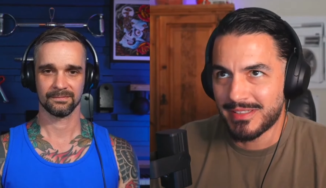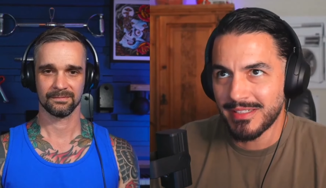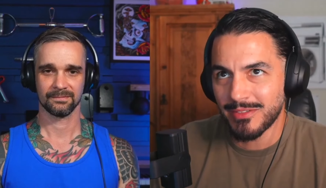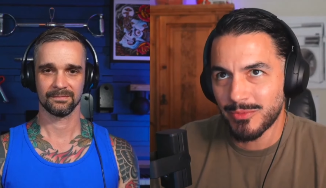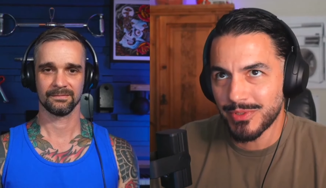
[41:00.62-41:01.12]

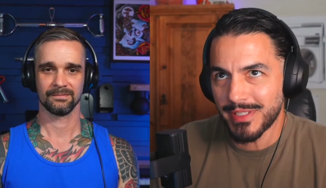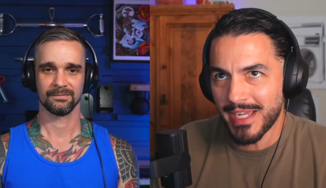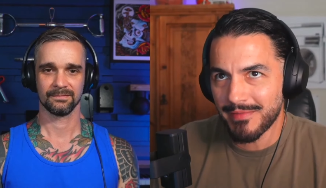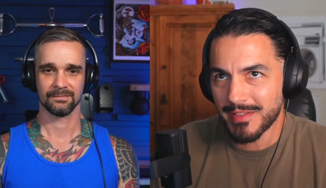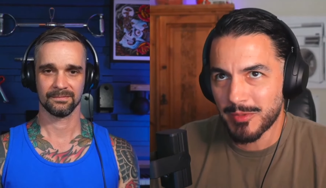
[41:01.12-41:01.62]
Speaker 1: didn't really
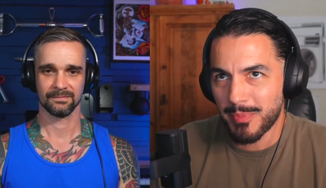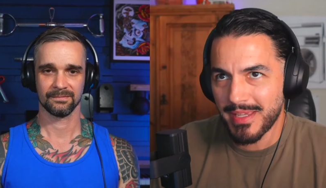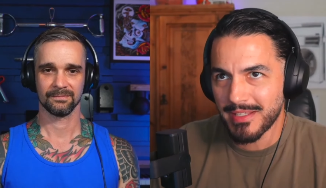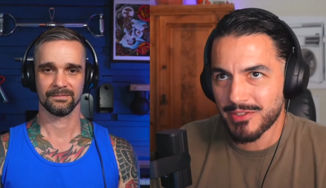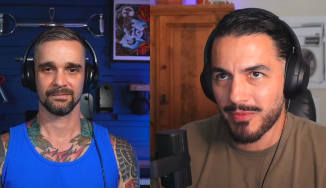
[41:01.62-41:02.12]
have the
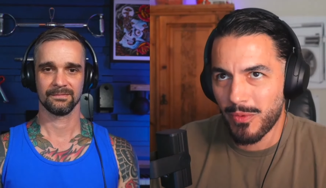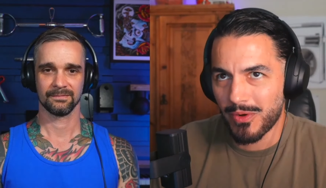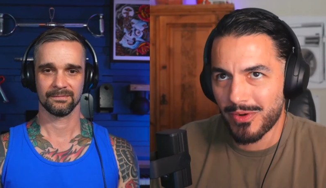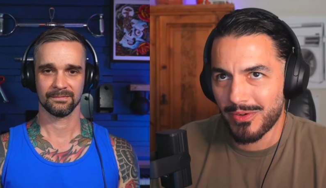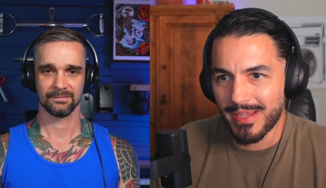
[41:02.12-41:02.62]
space
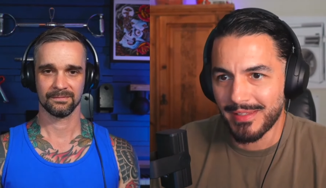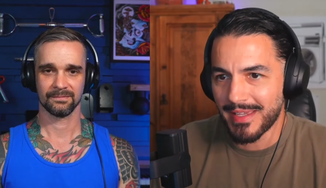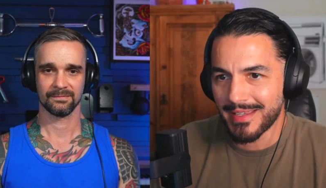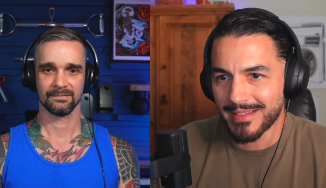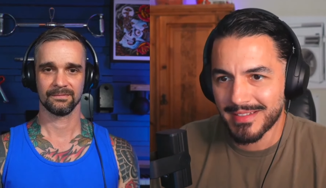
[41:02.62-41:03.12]
for like a
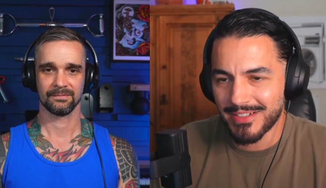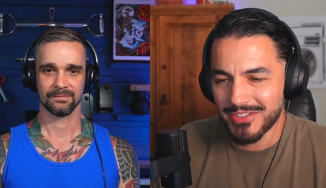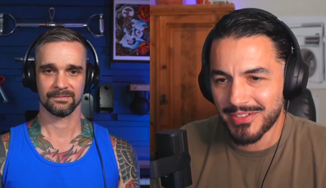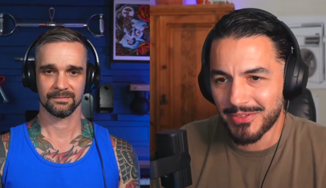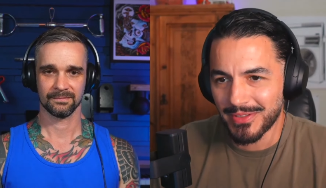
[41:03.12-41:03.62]
leg
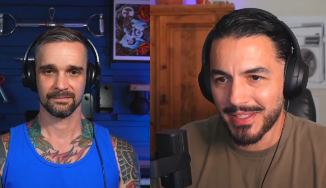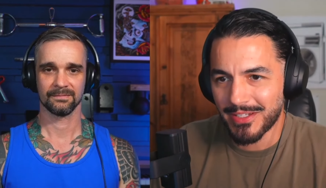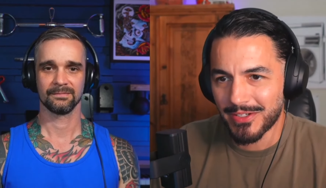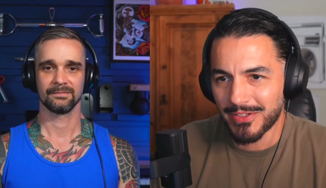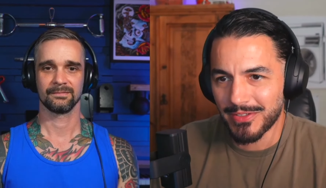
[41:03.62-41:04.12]
extension or a
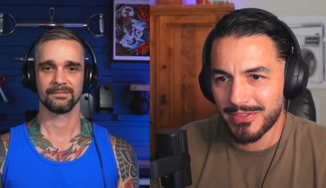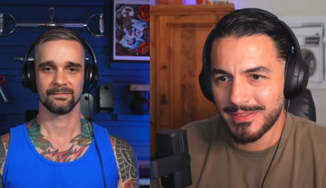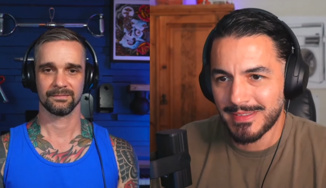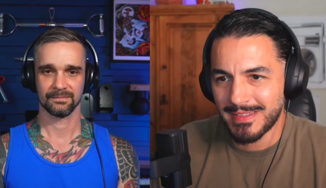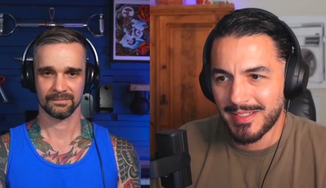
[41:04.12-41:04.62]
leg
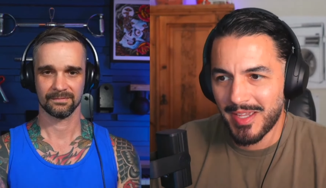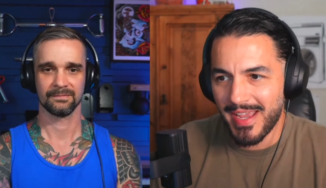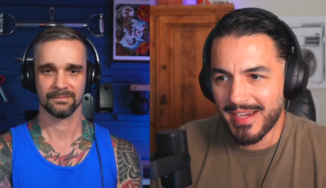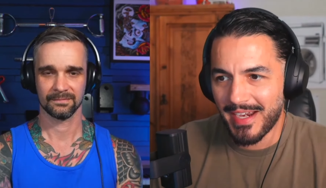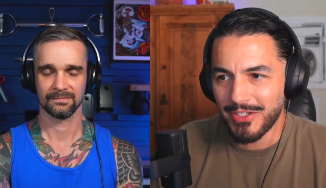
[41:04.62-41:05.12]
curl.
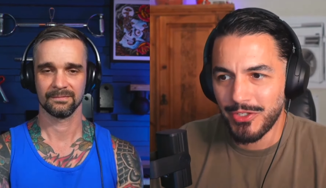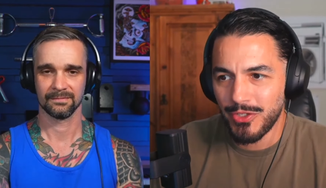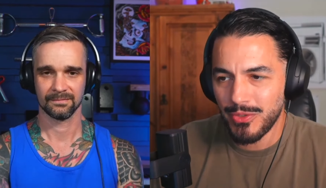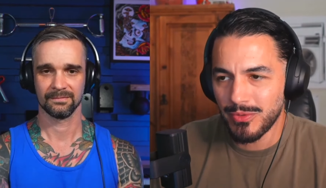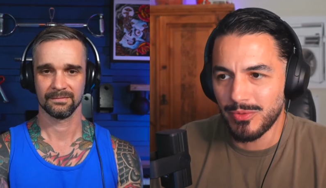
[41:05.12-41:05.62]
And I
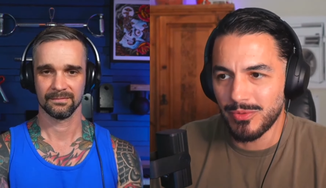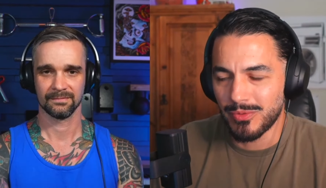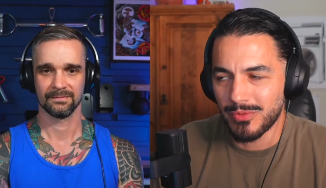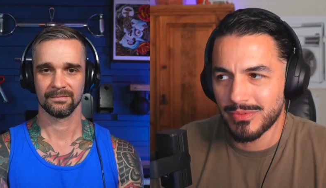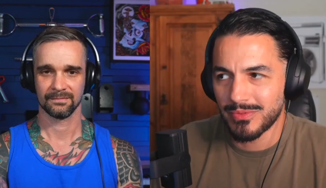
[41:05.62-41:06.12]

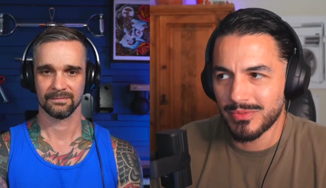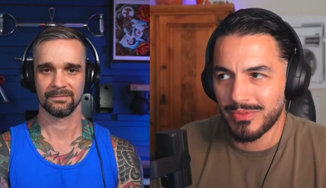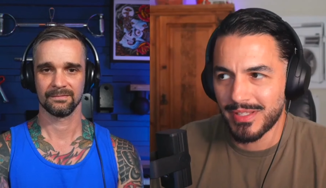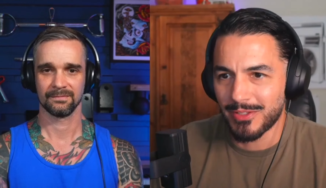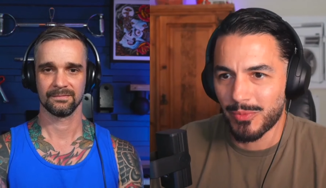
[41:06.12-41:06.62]
knew
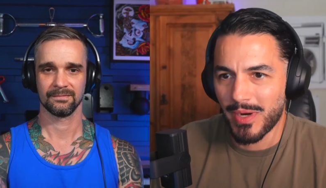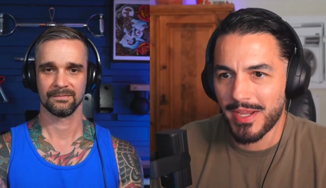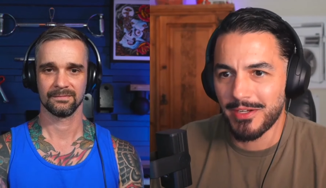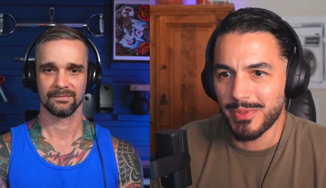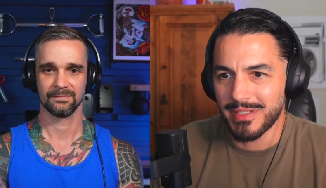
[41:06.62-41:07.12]
that the
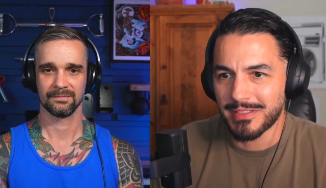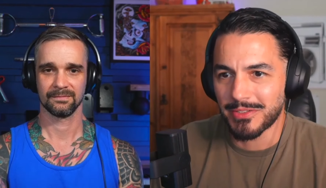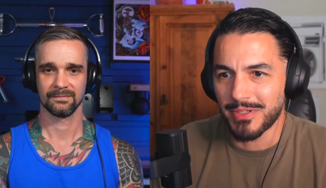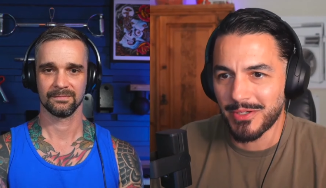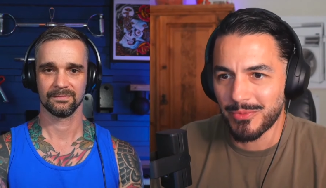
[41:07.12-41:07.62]
Rhino would
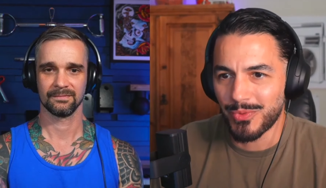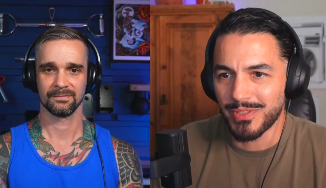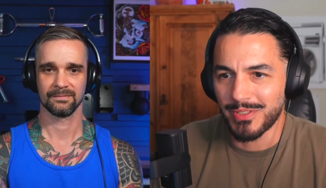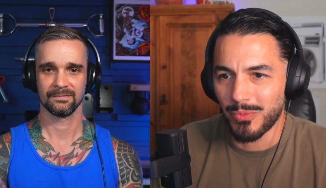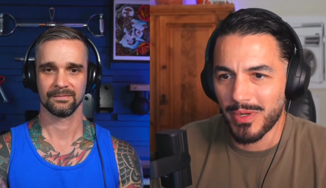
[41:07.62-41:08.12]
integrate
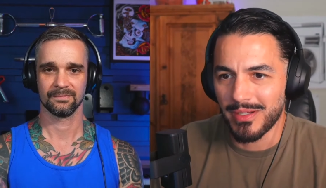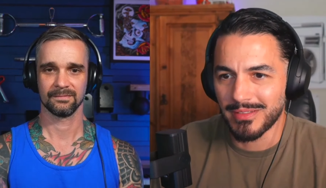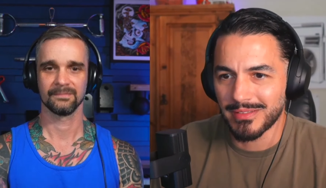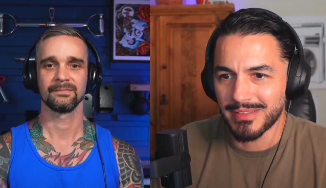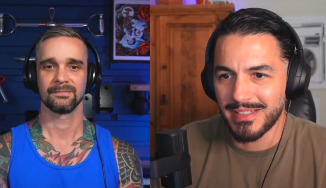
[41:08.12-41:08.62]
really
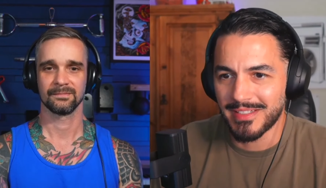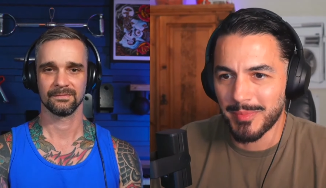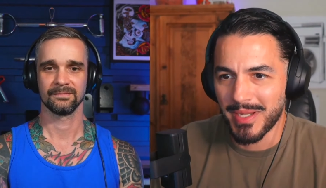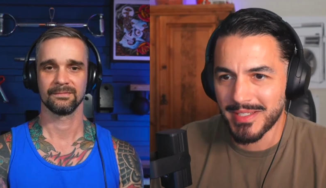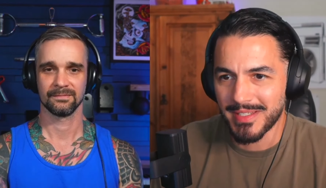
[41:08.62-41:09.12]
well
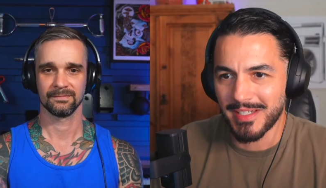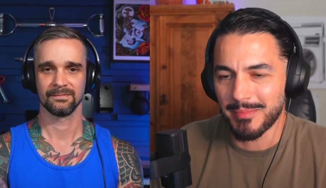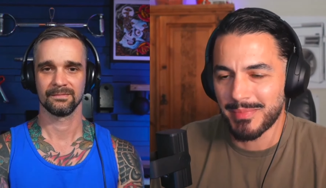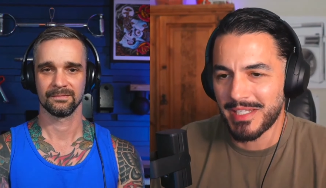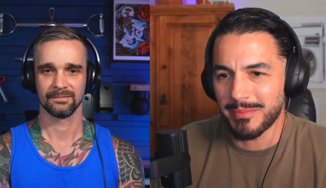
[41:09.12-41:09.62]
into my
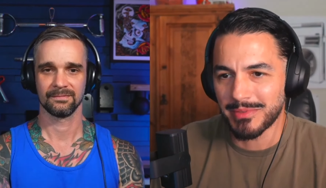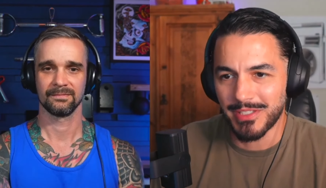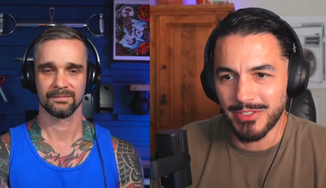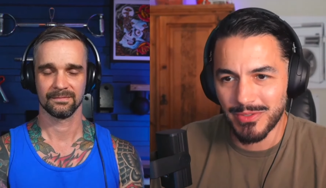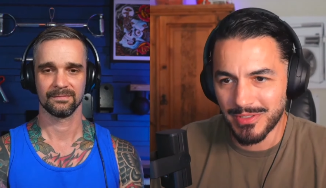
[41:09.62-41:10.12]
setup, being able
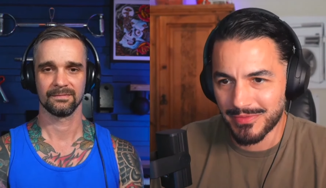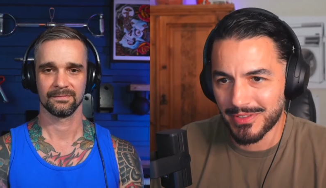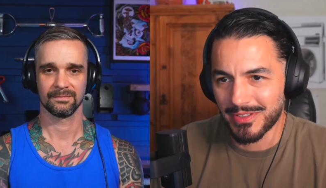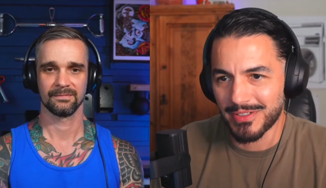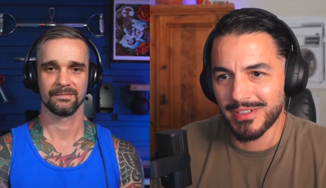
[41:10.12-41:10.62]
to use it
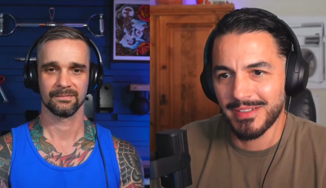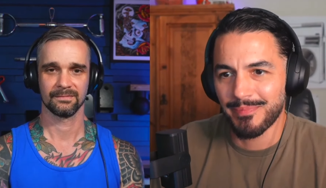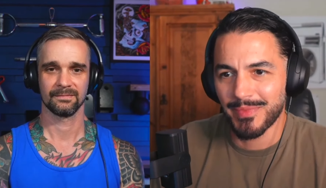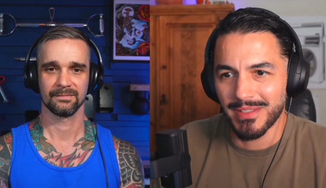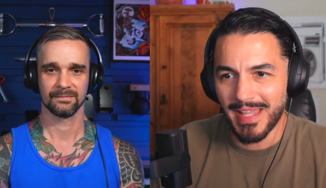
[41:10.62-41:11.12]
for
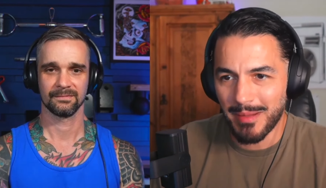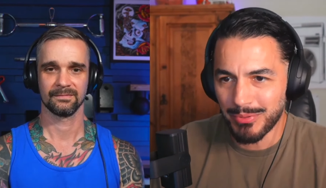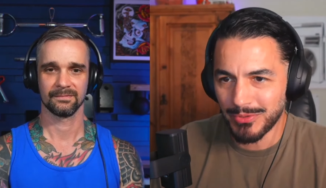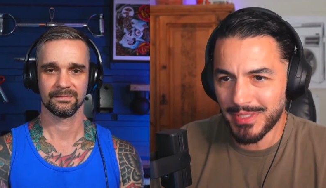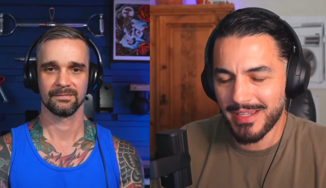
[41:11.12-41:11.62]
lat
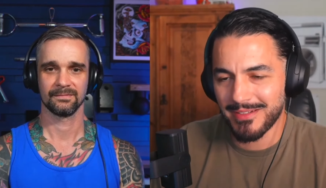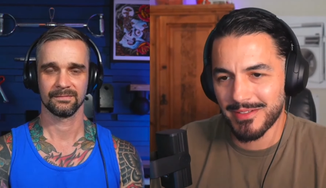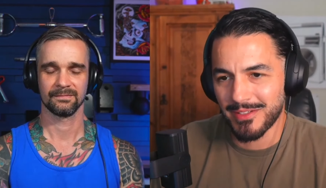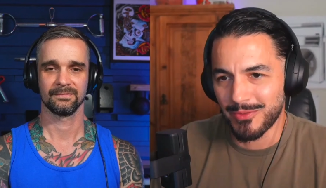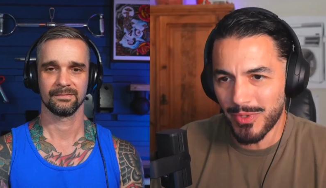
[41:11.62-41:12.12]
pull
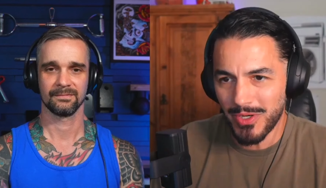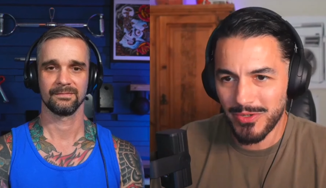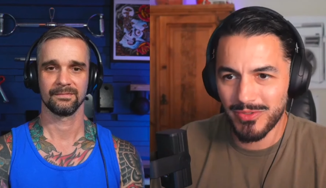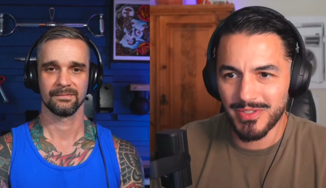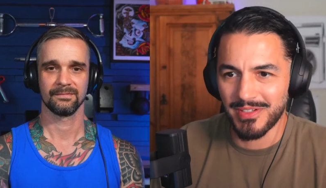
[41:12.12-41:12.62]
downs and
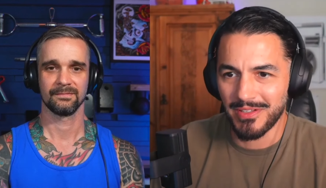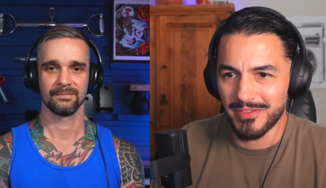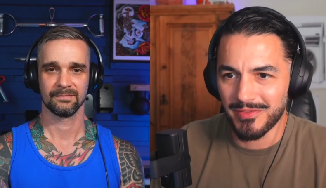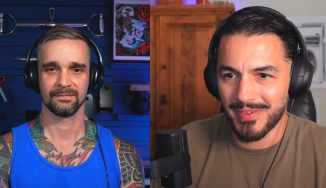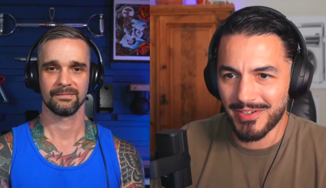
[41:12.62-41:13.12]
rows and all
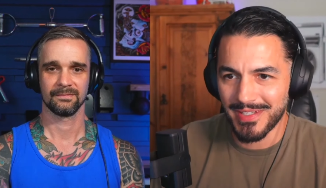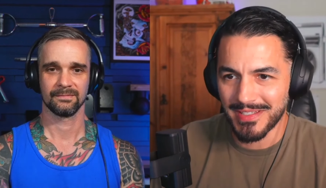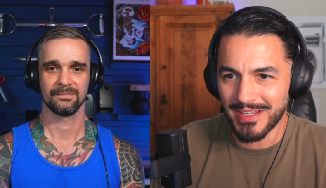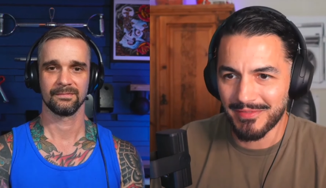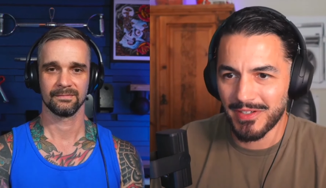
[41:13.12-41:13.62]
of the
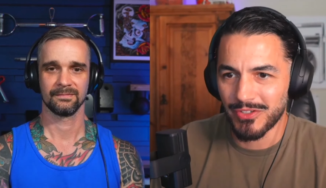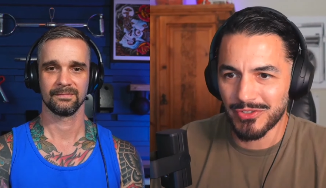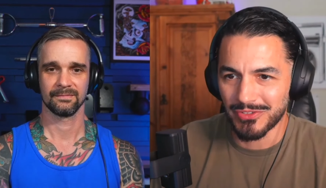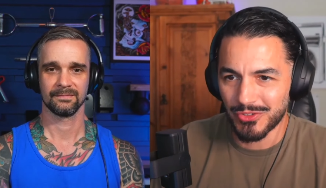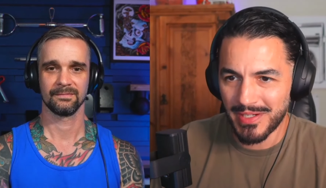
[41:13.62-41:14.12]
various like
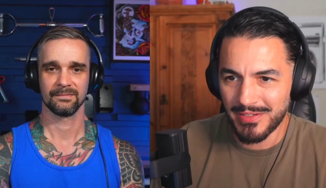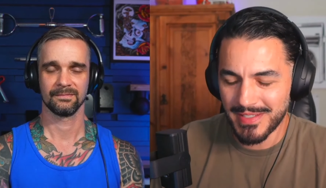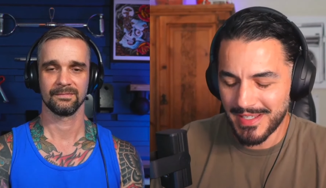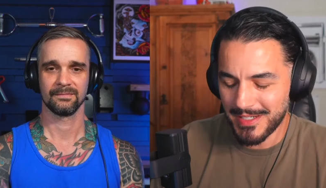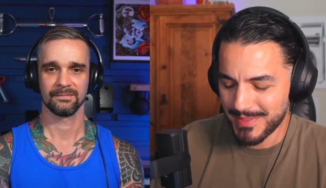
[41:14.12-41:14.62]
functional trainer
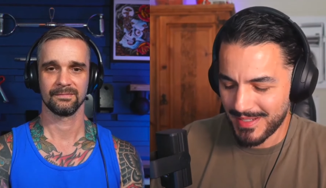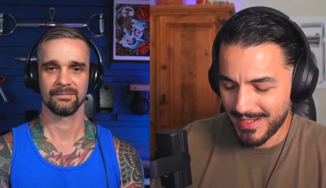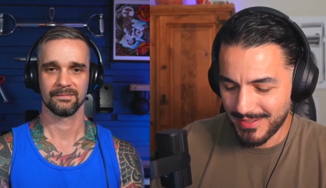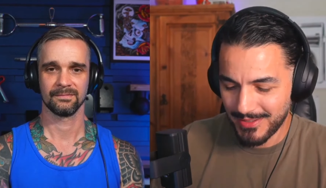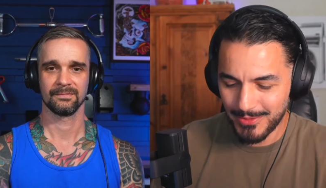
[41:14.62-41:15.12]
setups that
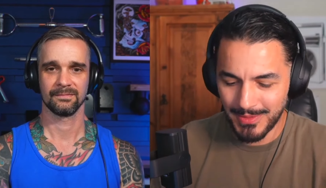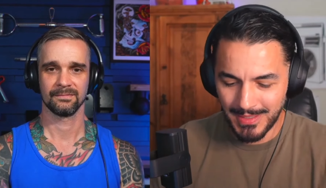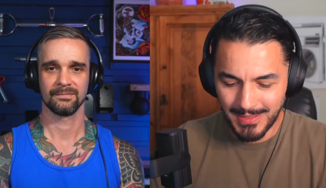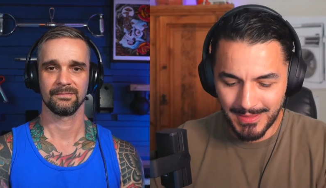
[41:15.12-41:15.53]
I do.